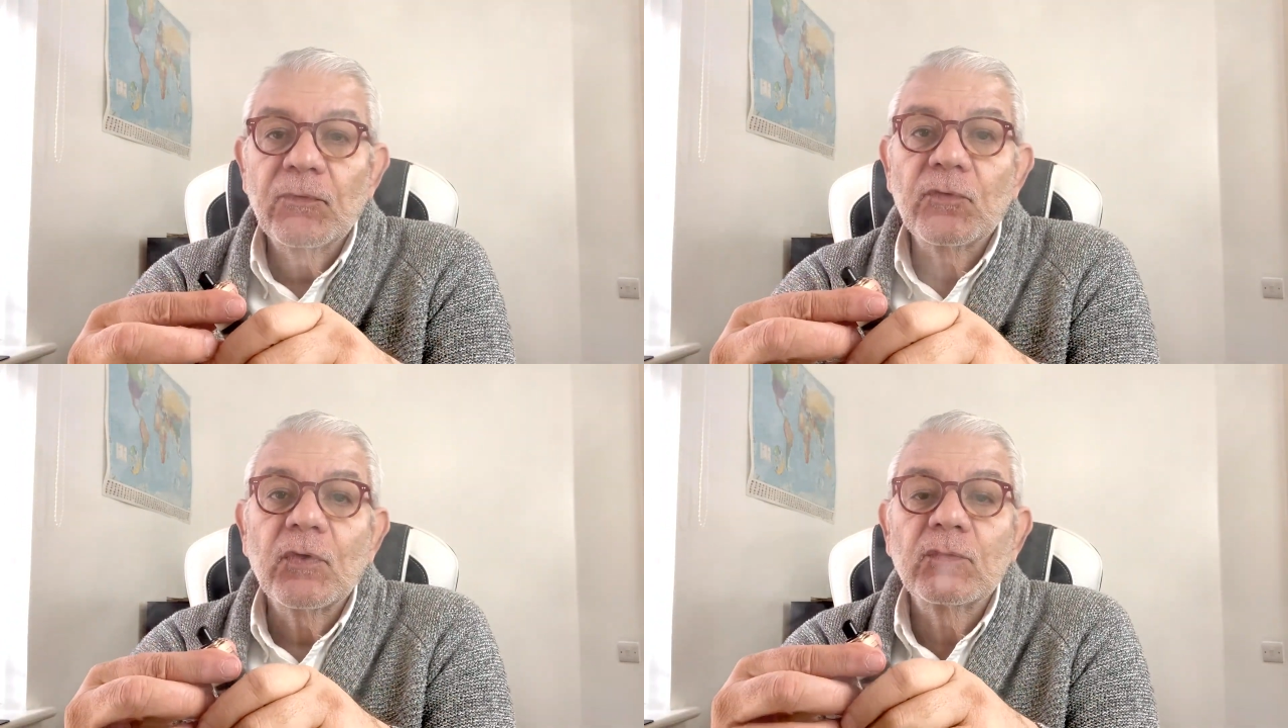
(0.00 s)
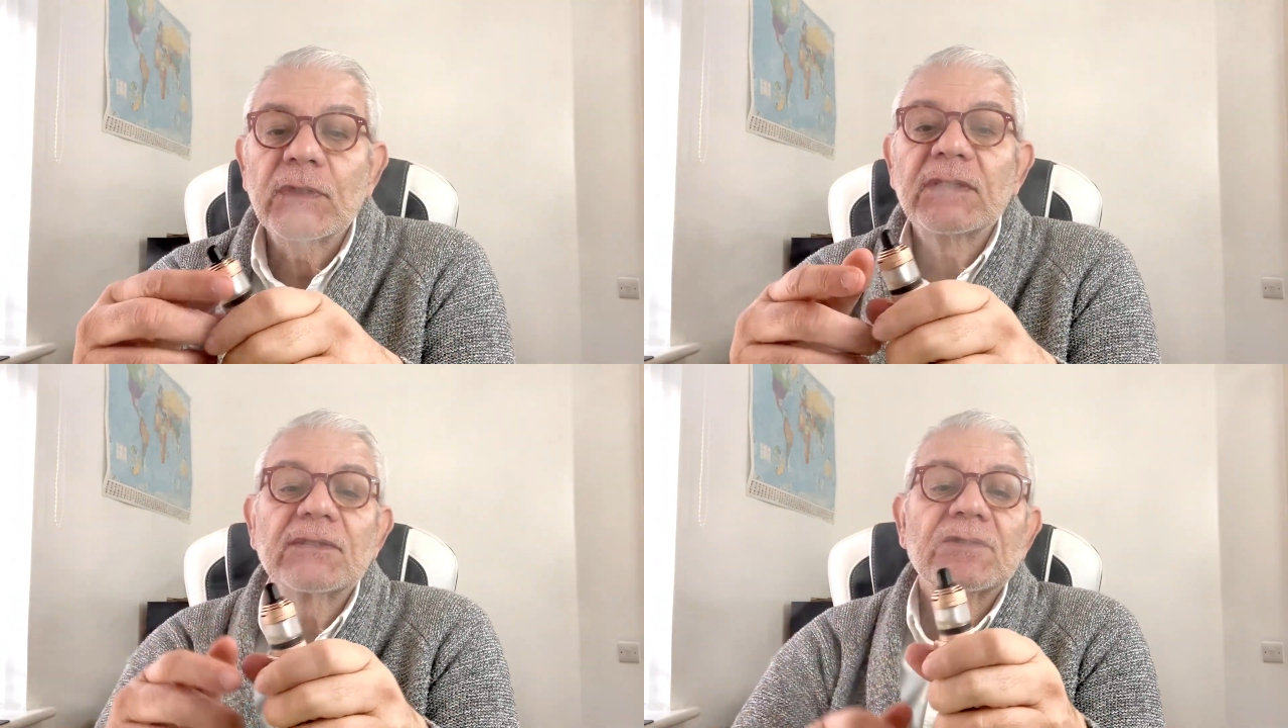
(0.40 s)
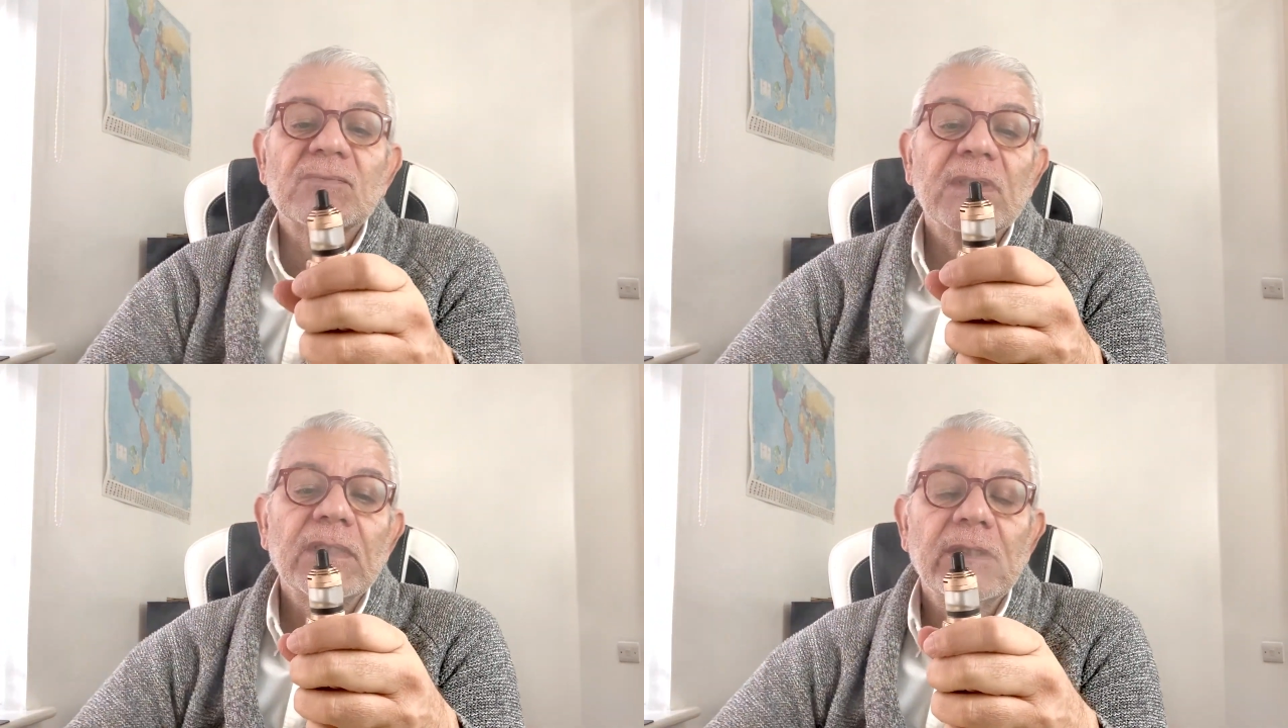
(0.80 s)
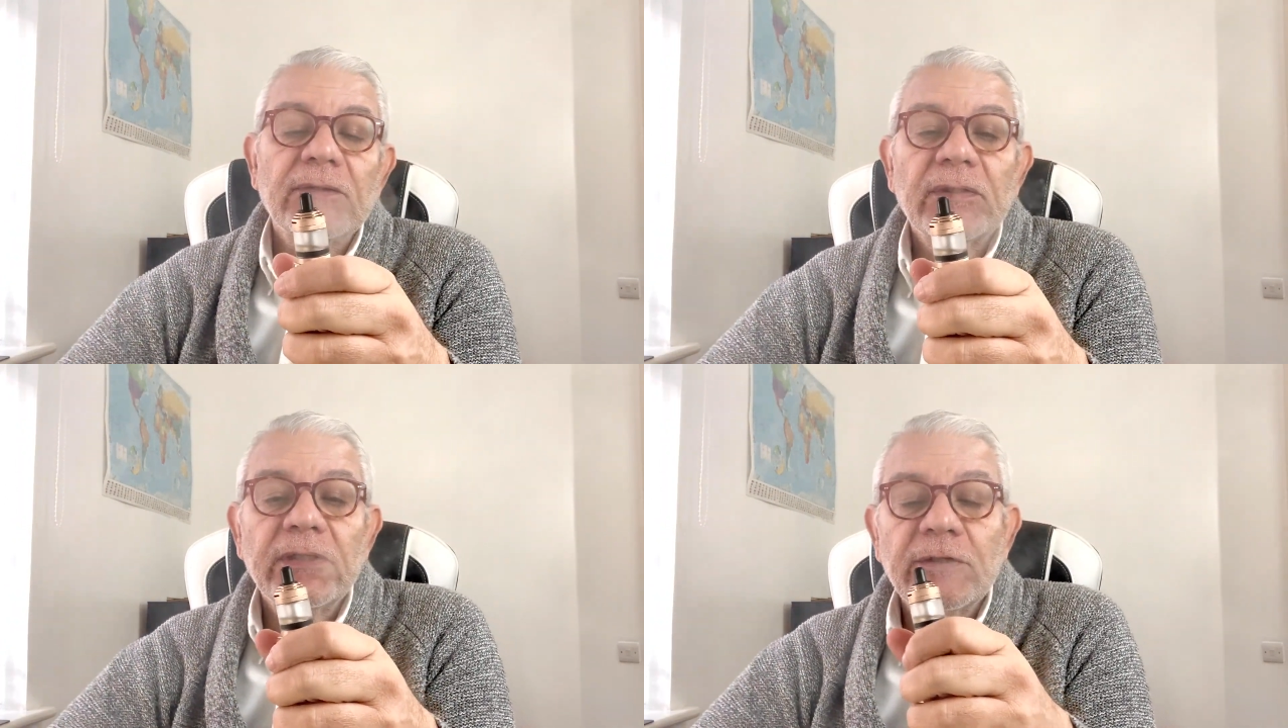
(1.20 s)
the throat hit is
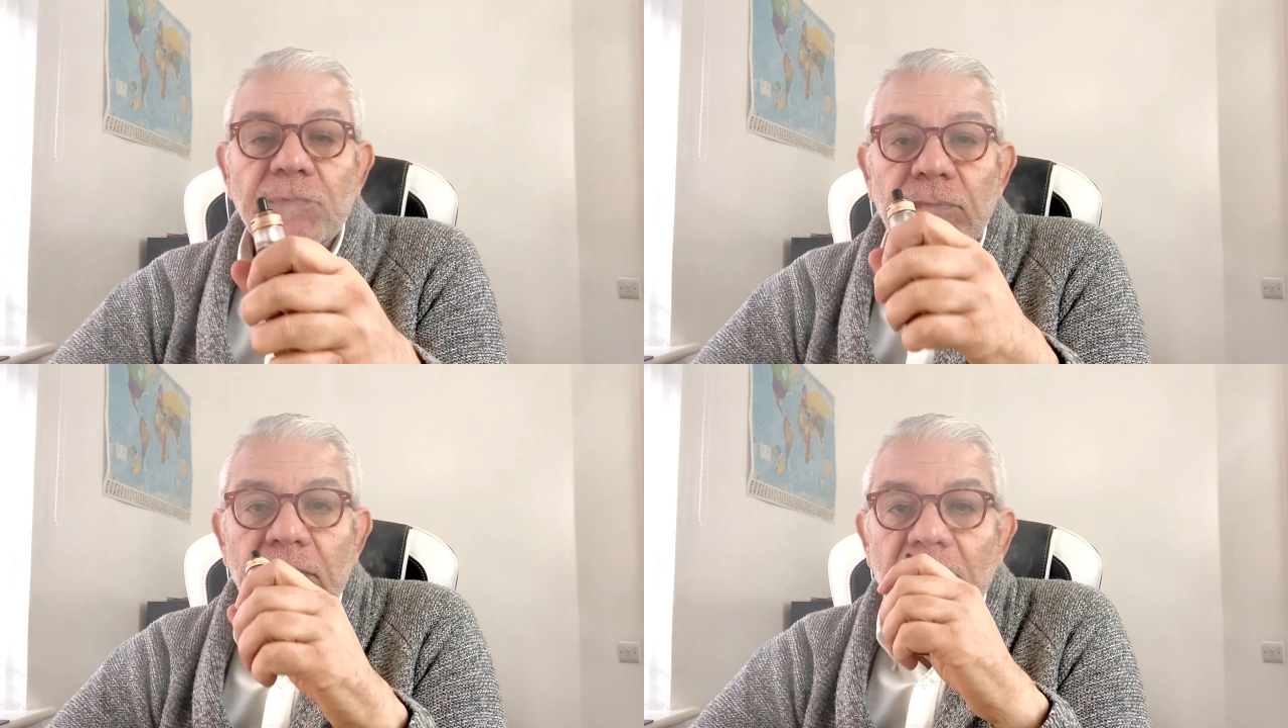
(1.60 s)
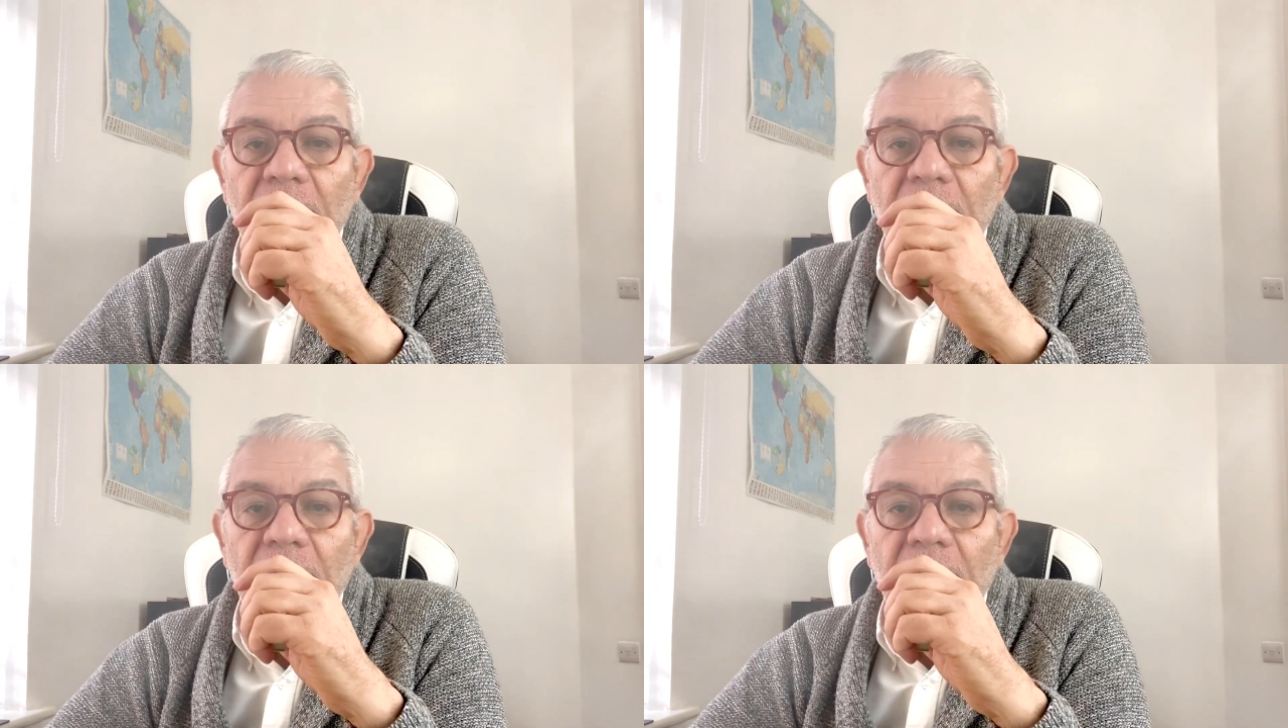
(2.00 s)
really good.